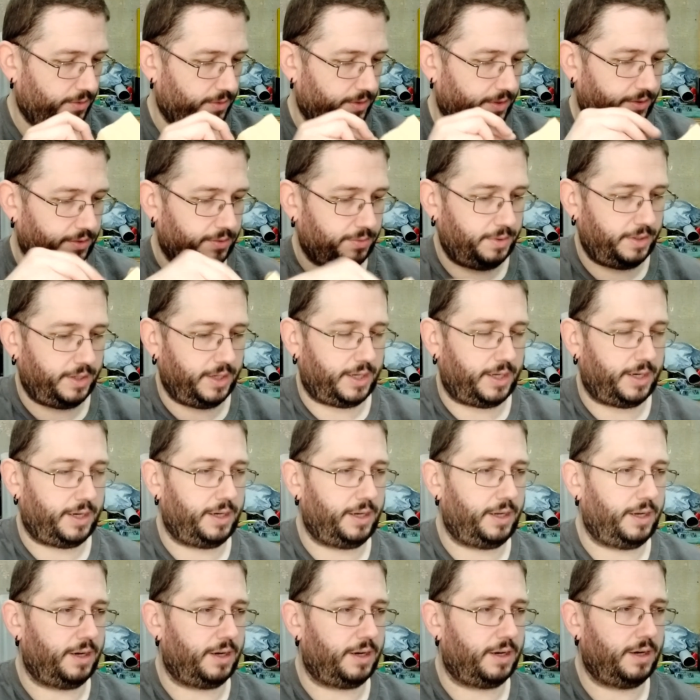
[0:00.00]
What else we got
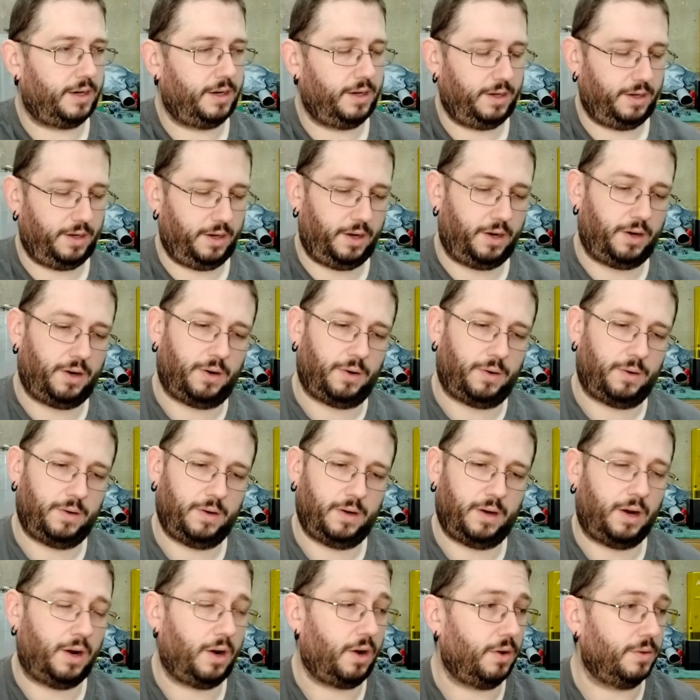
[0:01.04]
in here?
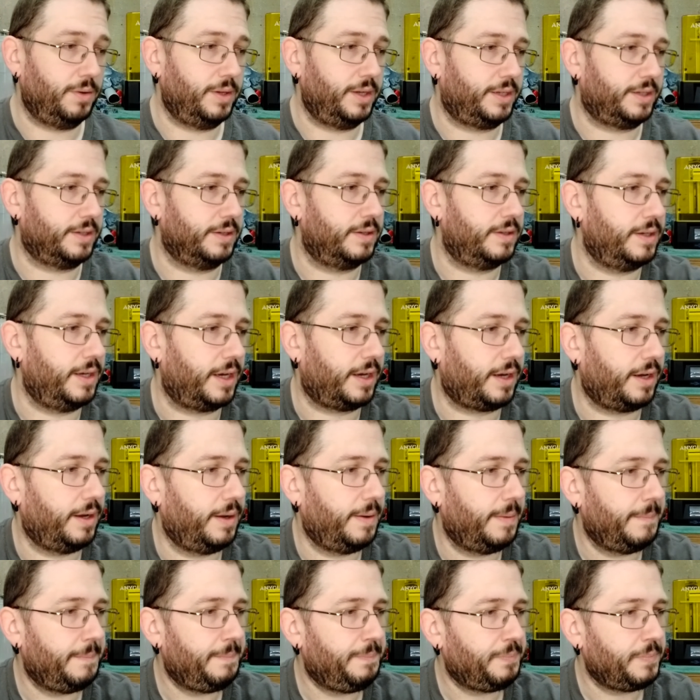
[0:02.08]
Oh, this is sick.
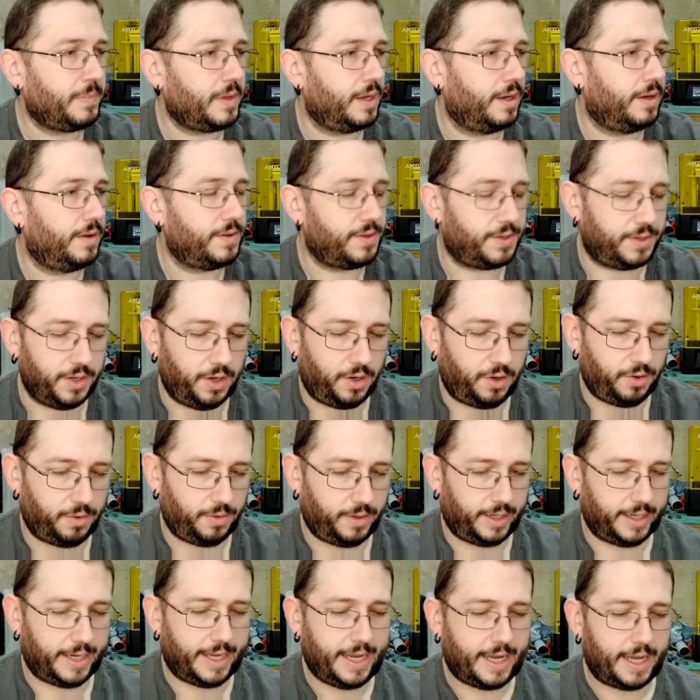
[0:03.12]

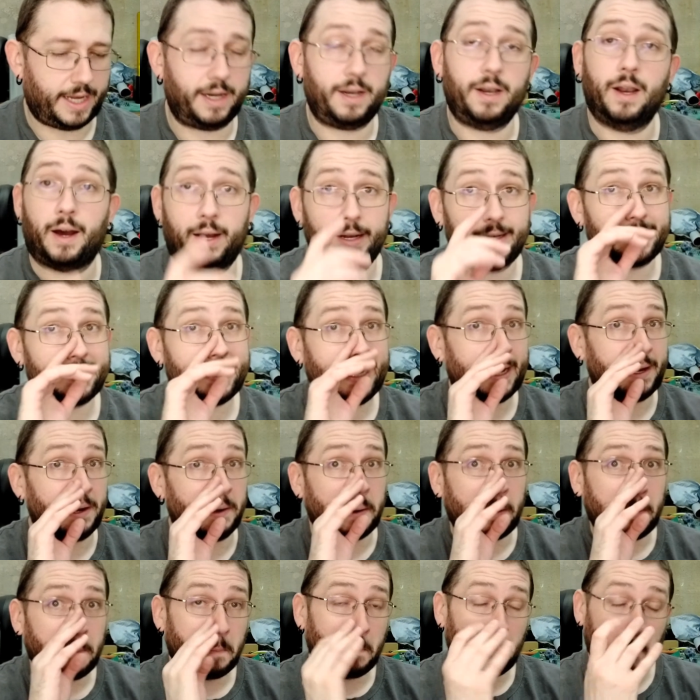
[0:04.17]
So again,
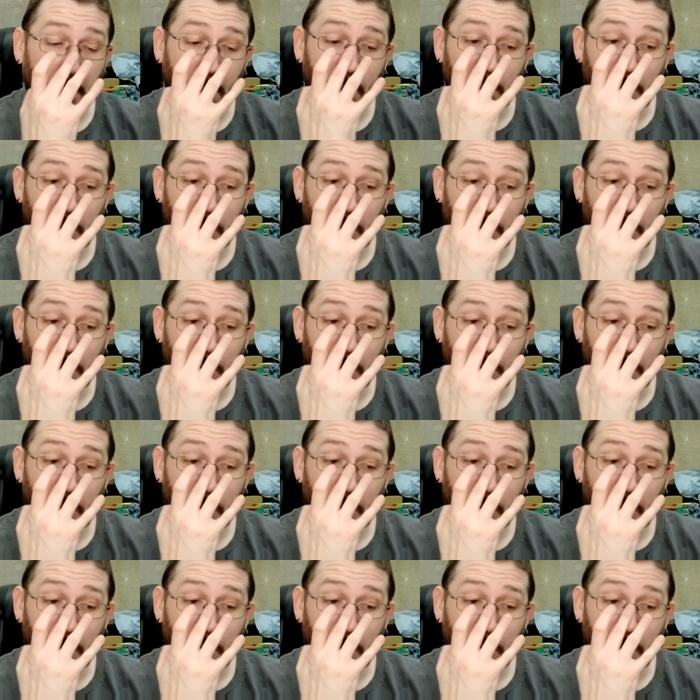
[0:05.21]
non-standard.